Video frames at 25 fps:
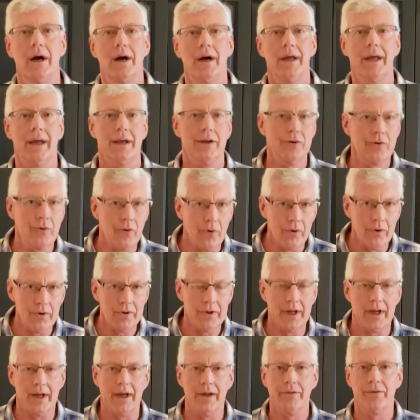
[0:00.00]
ignore
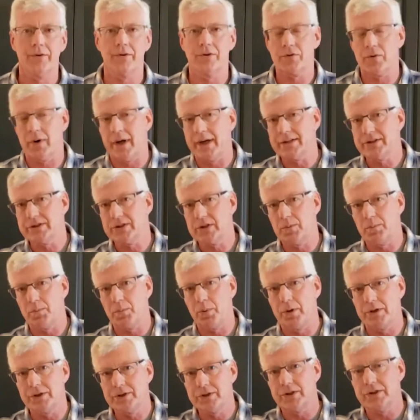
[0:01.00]
death or tries to
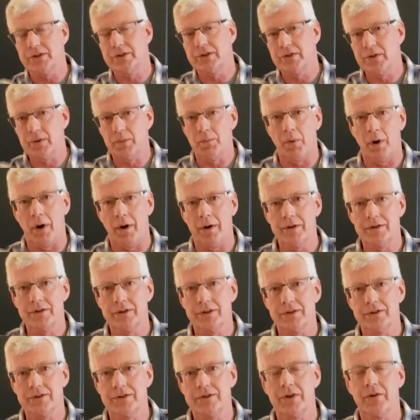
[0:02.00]
push it to the
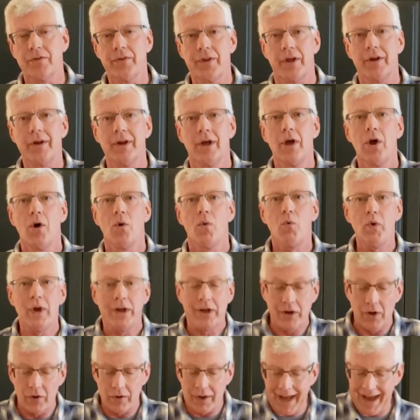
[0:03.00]
margin so that we
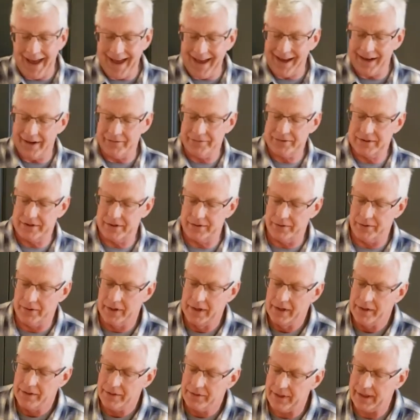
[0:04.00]
don't have to
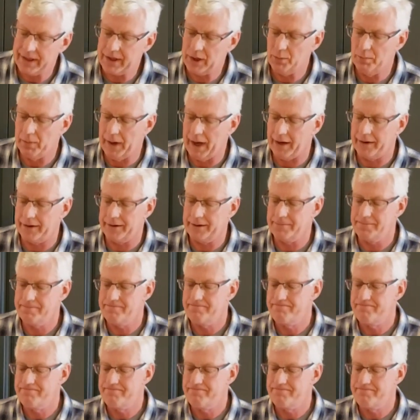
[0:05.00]
think about it.